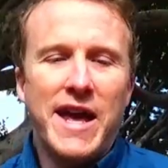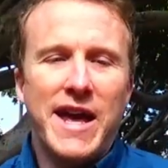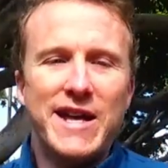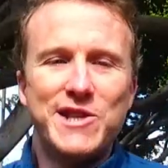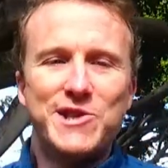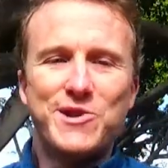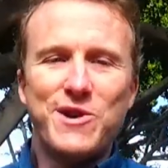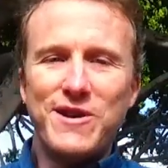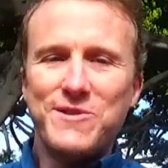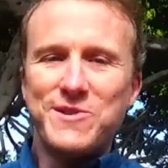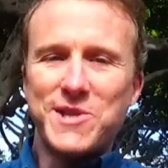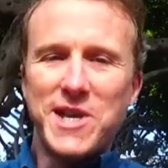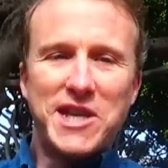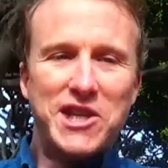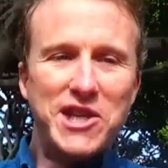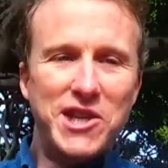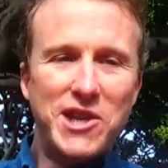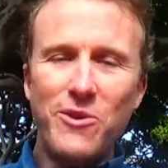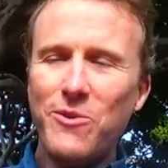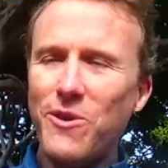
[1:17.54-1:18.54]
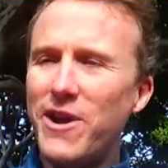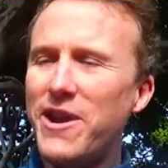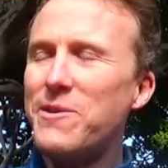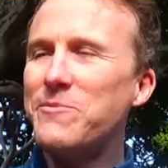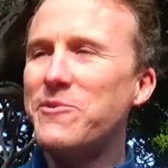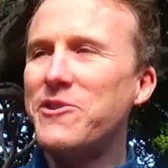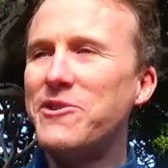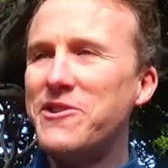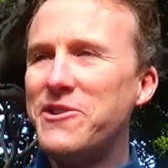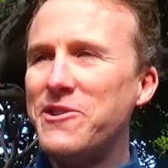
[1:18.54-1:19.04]
And so I was like, you know what
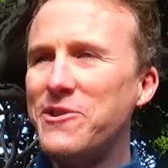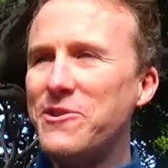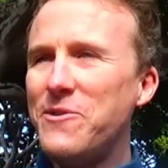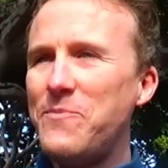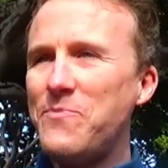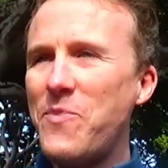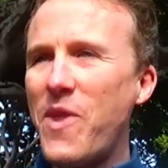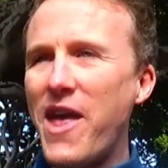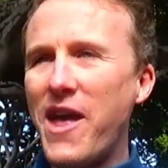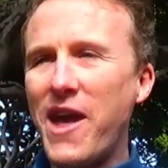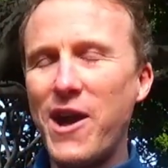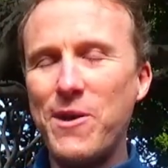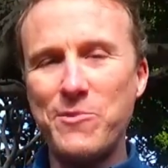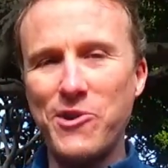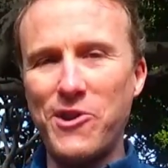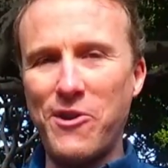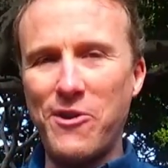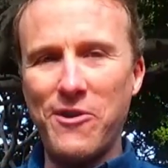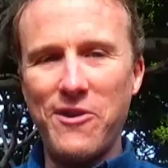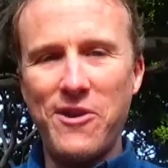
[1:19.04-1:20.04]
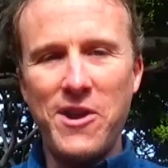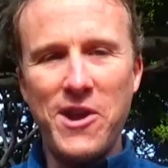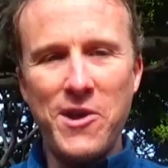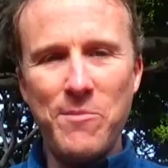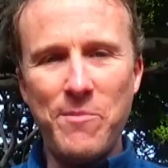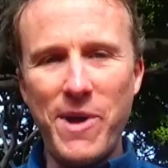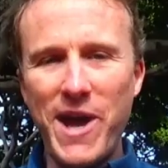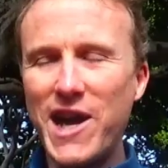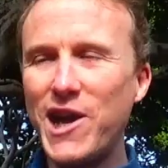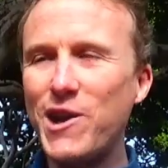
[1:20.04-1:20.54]
I'm gonna do? I'm gonna
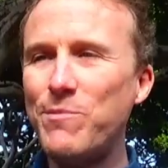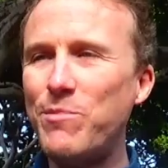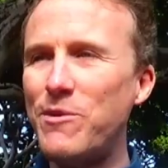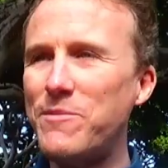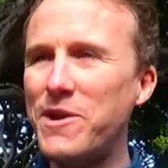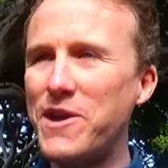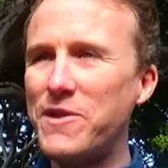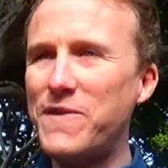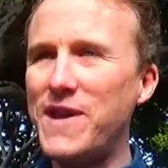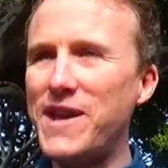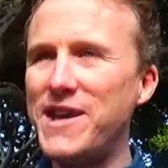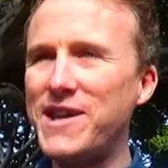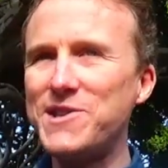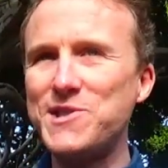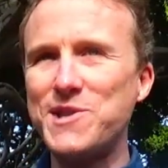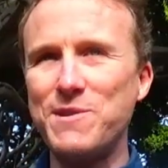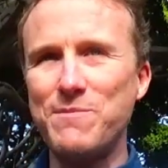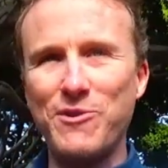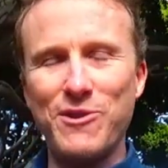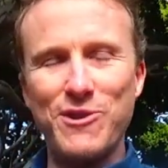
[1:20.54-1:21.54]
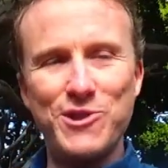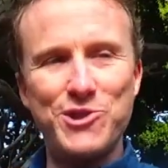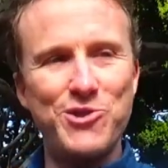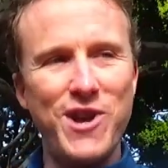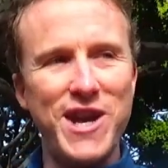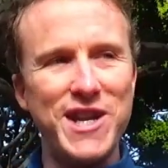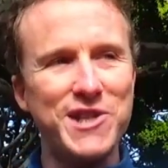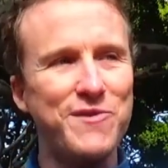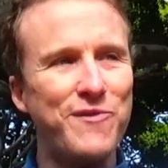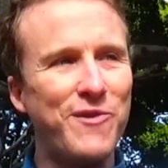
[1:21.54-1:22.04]
pack up all my things, I'm gonna
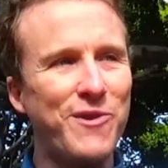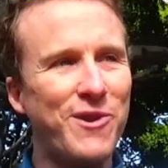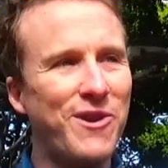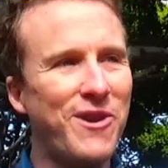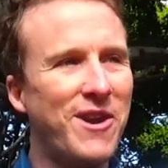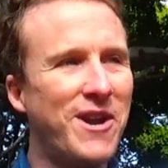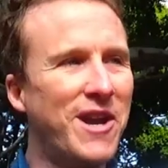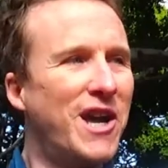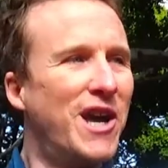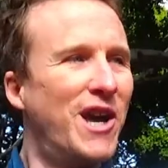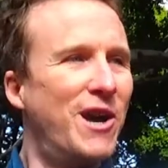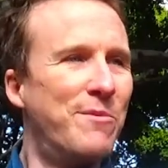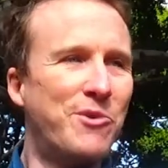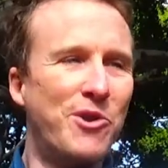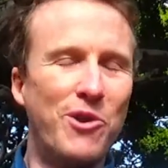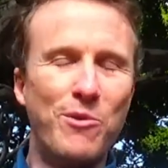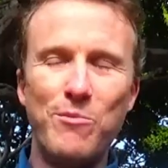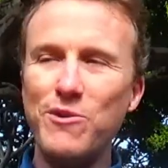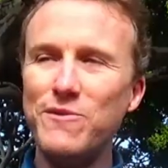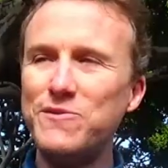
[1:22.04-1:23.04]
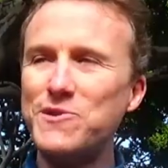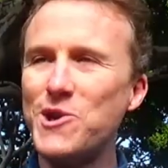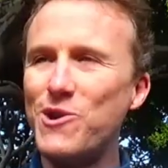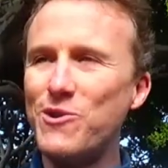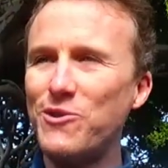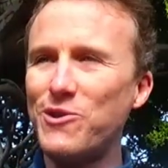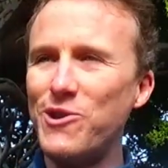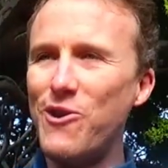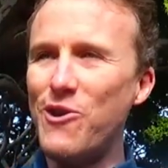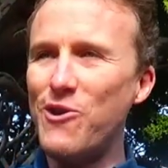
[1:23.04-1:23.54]
transfer, I'm gonna move to
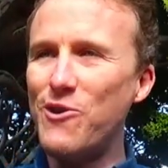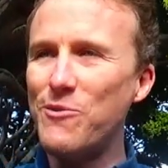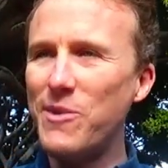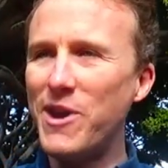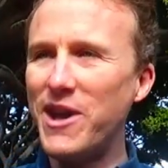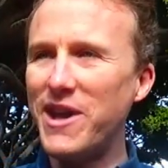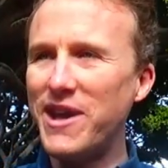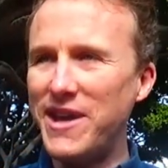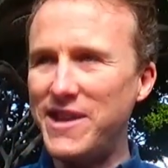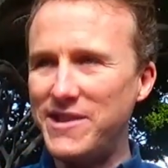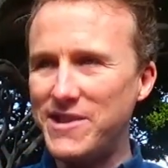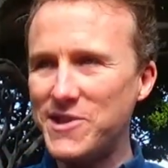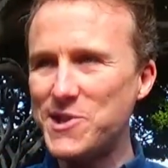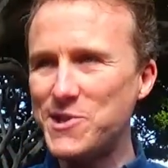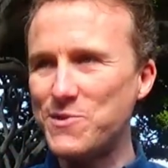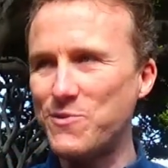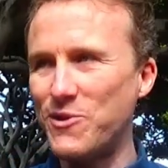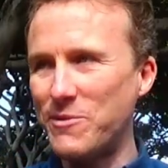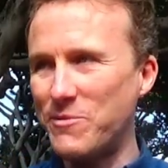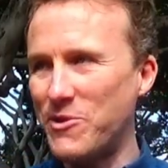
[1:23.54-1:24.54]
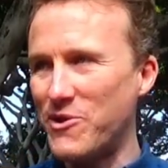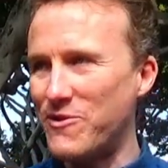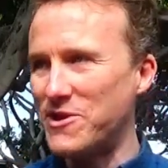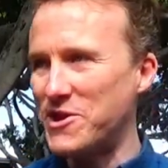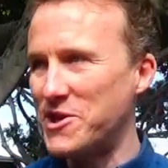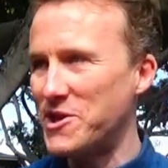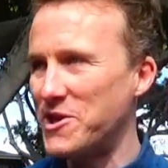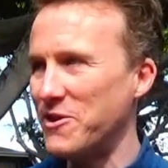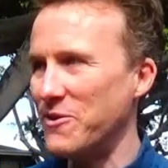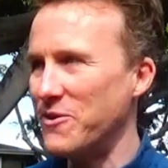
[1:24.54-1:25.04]
Oklahoma, and this is what I'm going
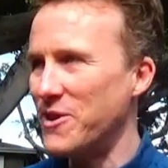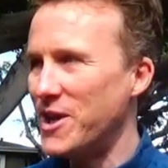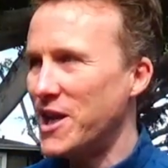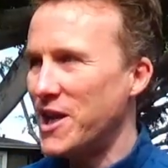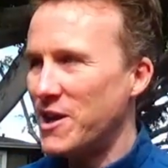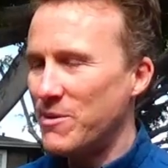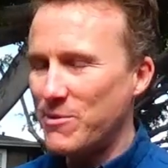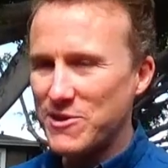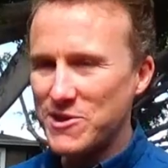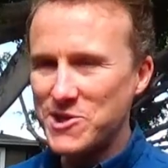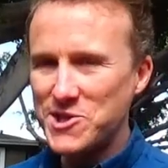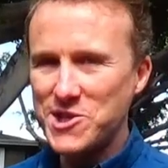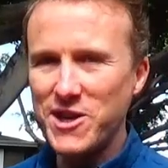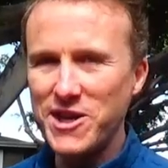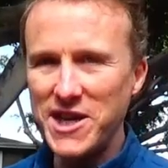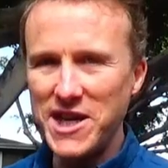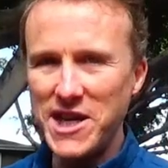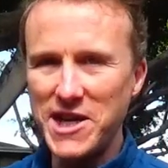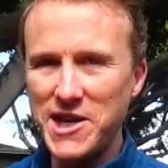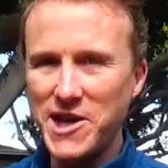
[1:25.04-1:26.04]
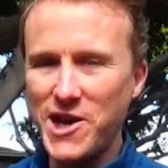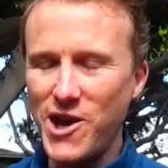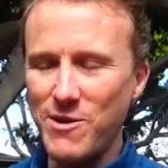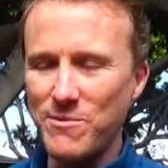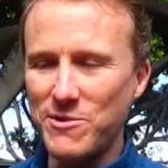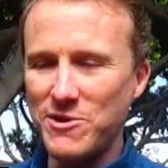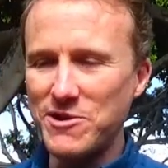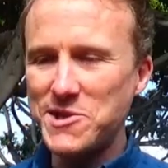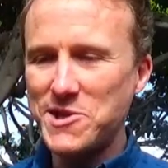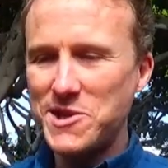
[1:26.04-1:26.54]
to do. I'm gonna study
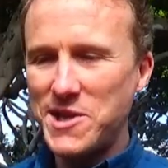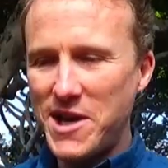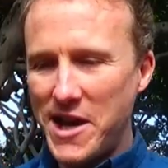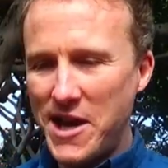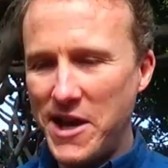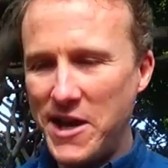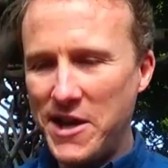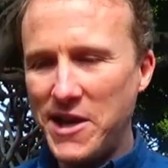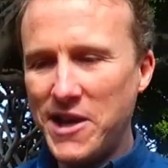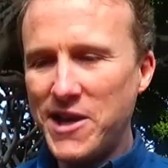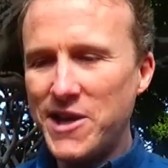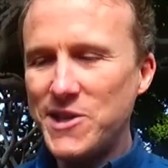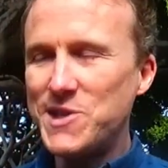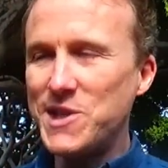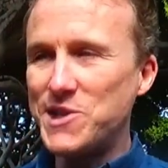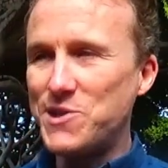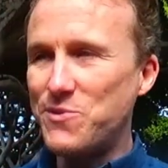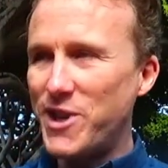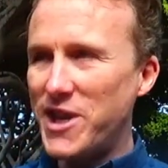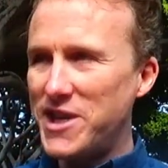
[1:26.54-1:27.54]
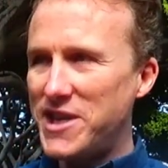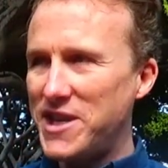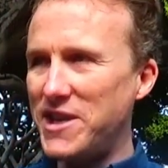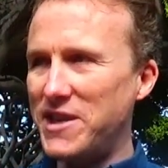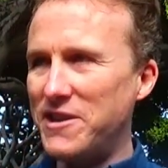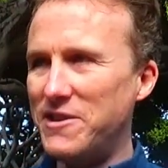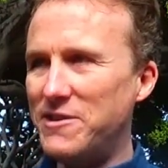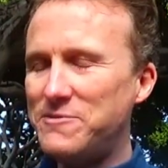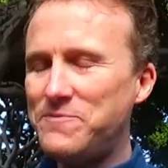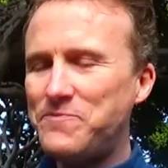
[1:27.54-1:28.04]
e-commerce. So that's what I
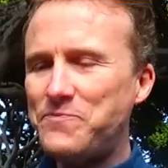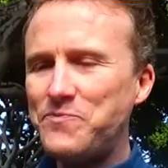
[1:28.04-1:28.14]
did.